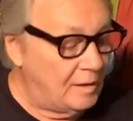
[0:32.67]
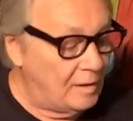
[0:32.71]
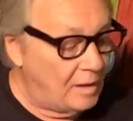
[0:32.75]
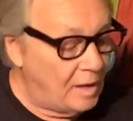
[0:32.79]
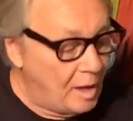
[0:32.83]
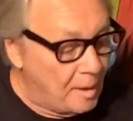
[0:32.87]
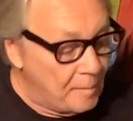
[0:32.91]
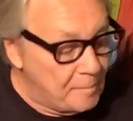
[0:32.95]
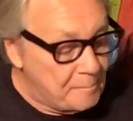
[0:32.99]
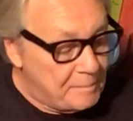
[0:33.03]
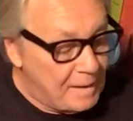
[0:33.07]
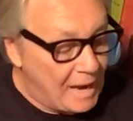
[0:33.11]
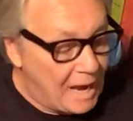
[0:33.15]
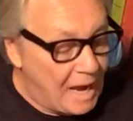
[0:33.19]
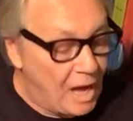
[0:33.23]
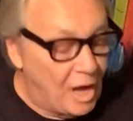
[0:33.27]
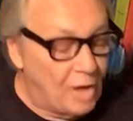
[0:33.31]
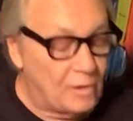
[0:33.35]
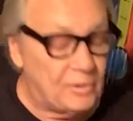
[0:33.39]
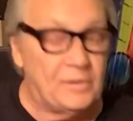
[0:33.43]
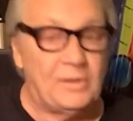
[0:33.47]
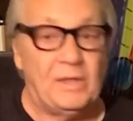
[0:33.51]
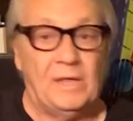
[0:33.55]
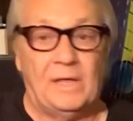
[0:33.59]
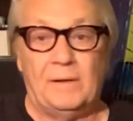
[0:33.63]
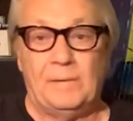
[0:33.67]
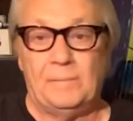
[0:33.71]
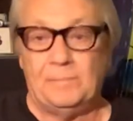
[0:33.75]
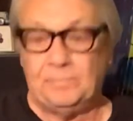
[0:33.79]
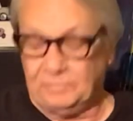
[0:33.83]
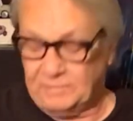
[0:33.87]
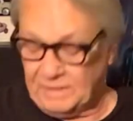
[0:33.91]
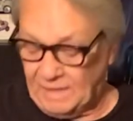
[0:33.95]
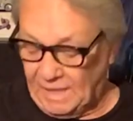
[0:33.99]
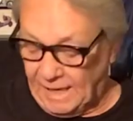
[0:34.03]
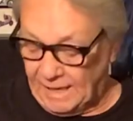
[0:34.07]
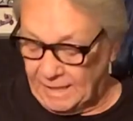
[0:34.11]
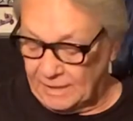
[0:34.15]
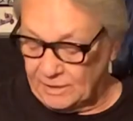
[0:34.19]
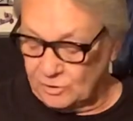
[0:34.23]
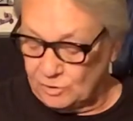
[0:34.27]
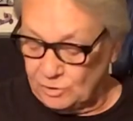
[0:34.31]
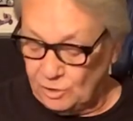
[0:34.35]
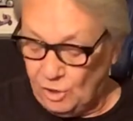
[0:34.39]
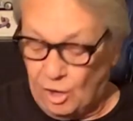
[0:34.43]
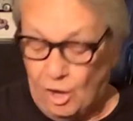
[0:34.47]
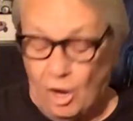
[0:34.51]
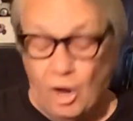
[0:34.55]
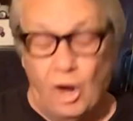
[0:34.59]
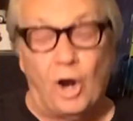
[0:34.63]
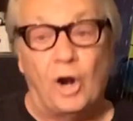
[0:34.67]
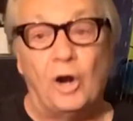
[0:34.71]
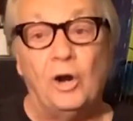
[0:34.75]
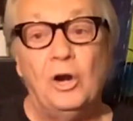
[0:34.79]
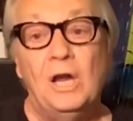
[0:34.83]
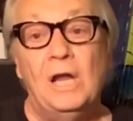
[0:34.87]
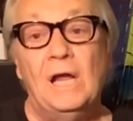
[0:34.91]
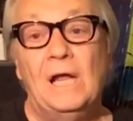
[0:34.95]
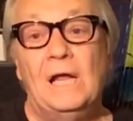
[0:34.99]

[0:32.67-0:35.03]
about a guitar